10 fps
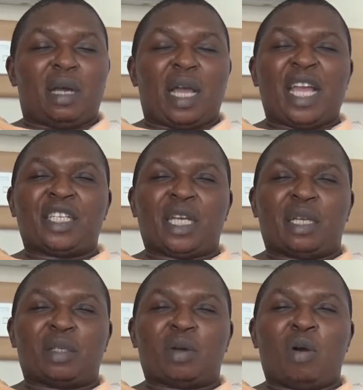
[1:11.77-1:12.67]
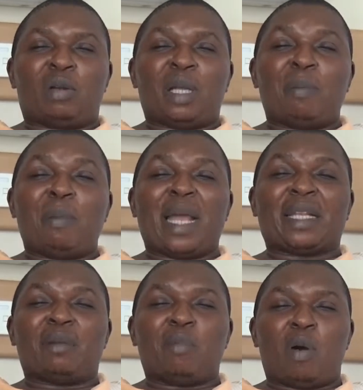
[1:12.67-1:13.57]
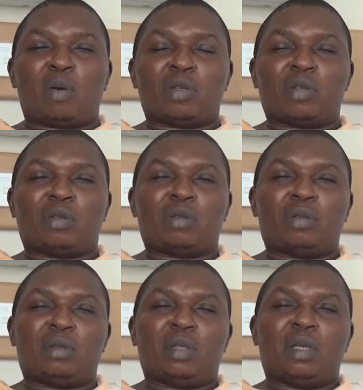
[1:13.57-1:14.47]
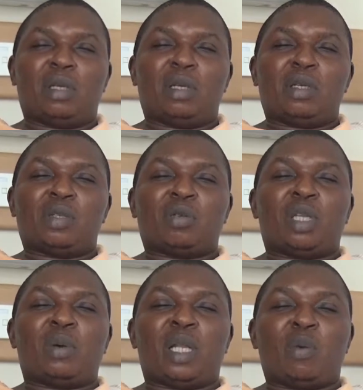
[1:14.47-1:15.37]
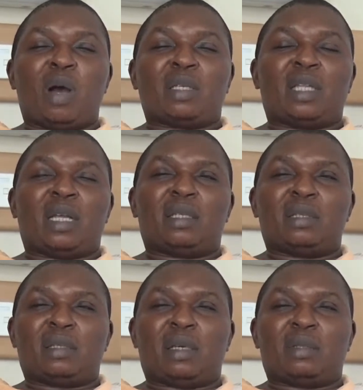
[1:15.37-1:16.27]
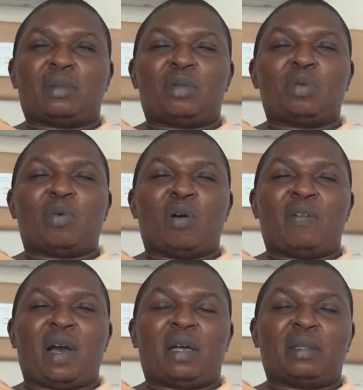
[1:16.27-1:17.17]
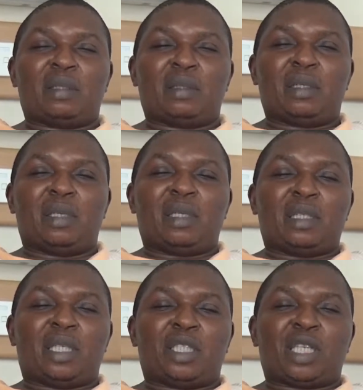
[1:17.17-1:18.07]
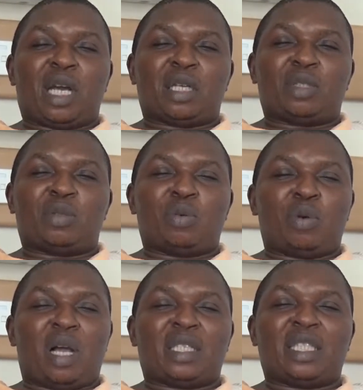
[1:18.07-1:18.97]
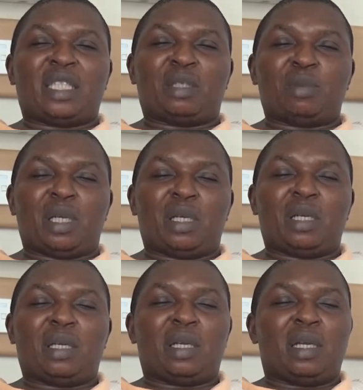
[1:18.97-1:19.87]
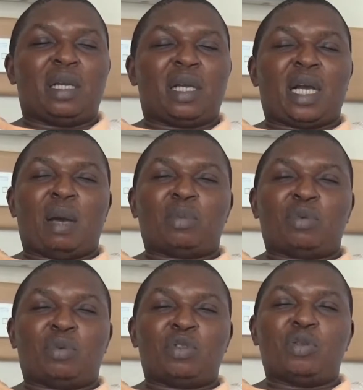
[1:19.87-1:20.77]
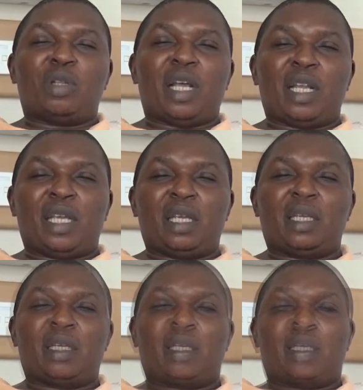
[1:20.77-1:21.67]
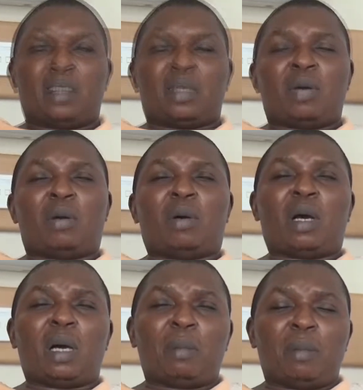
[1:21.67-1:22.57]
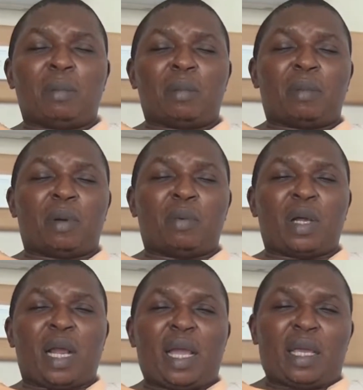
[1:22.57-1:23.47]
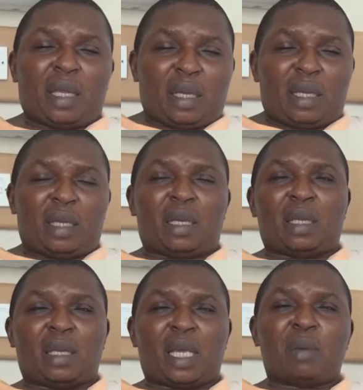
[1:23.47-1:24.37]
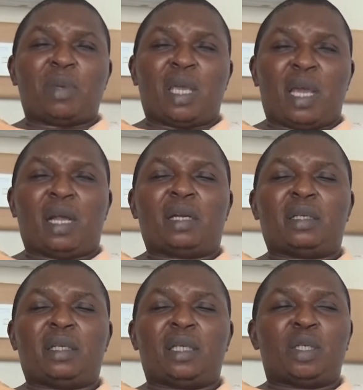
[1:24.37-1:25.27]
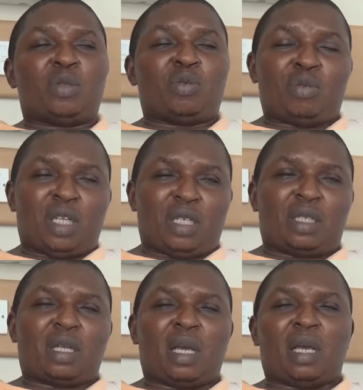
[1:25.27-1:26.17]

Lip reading: agent called the Monks. So they were the ones that took over the charge to assist me come to New Delhi. So when I came here through this